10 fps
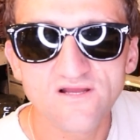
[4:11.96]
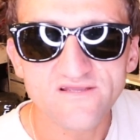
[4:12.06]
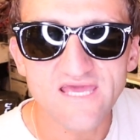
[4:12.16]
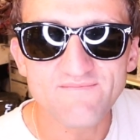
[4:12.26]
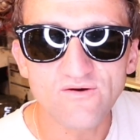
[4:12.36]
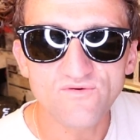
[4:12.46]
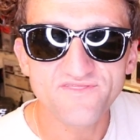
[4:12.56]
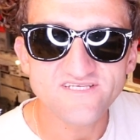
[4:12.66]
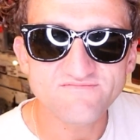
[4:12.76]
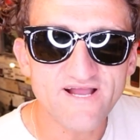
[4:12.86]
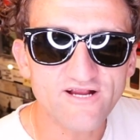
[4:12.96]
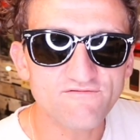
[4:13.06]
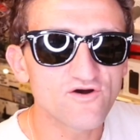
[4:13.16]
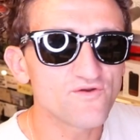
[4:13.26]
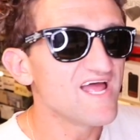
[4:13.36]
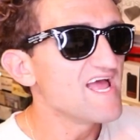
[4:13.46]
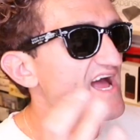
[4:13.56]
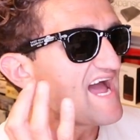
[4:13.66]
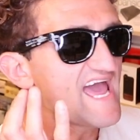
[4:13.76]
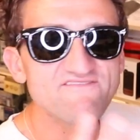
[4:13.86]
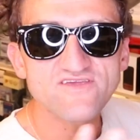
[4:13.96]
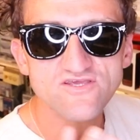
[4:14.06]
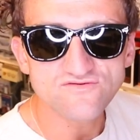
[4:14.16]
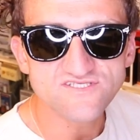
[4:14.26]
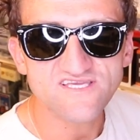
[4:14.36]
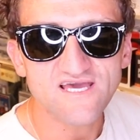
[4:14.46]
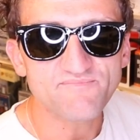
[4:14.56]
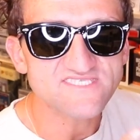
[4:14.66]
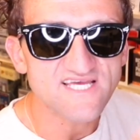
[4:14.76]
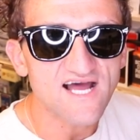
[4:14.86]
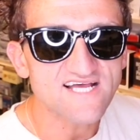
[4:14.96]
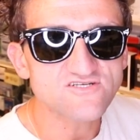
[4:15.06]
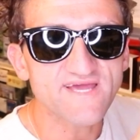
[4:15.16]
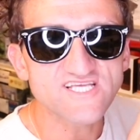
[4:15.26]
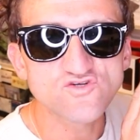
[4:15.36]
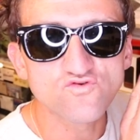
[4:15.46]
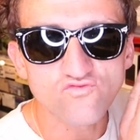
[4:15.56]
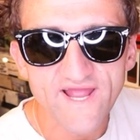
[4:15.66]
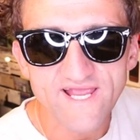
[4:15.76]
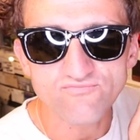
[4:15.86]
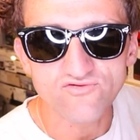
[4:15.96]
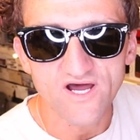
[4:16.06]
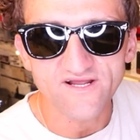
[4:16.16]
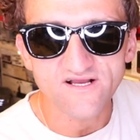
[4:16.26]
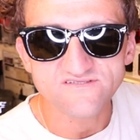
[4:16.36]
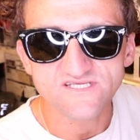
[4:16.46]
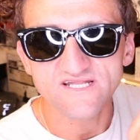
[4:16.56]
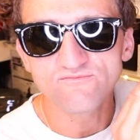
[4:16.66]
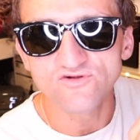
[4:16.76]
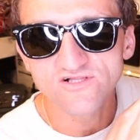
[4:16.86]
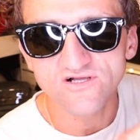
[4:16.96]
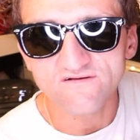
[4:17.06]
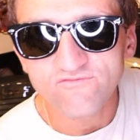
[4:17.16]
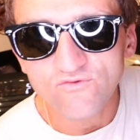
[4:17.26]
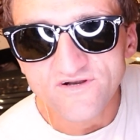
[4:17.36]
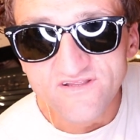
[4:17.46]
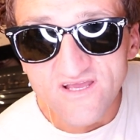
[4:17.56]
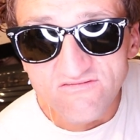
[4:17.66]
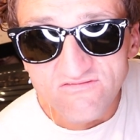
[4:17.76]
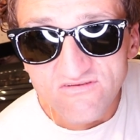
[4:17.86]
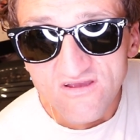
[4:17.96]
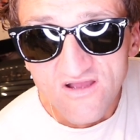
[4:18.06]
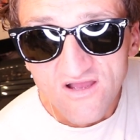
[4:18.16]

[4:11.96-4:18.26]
came out with this microphone. I haven't used it yet, but Sennheiser makes great products and I'm really looking forward to this.